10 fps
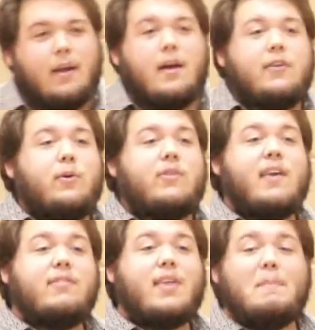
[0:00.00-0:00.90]
So it
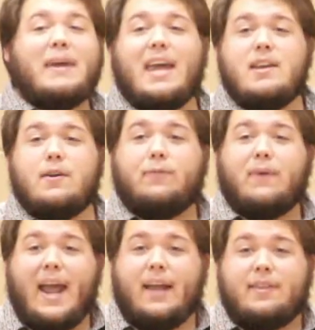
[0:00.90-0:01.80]
says they begin to
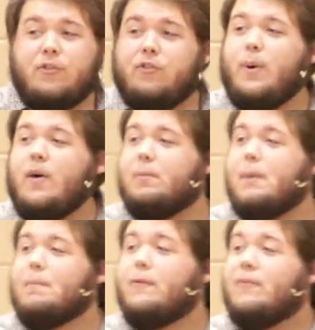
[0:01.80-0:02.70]
fight, these 12
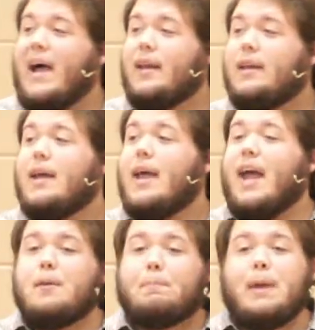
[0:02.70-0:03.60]
people fight,
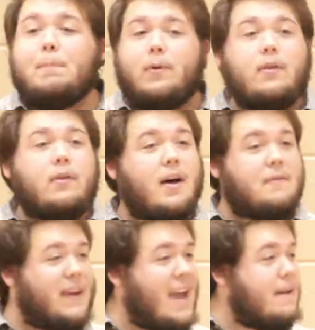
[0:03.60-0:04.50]
and the people of
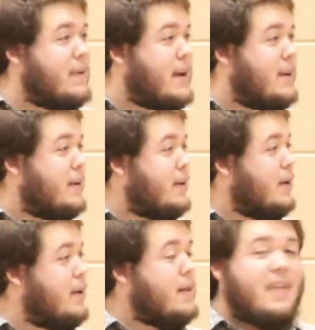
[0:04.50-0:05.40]
David,
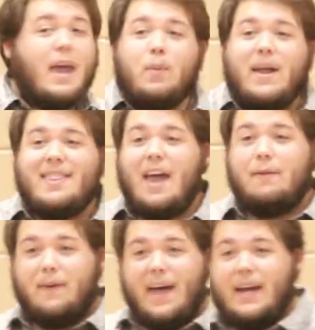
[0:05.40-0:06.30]
they win that fight.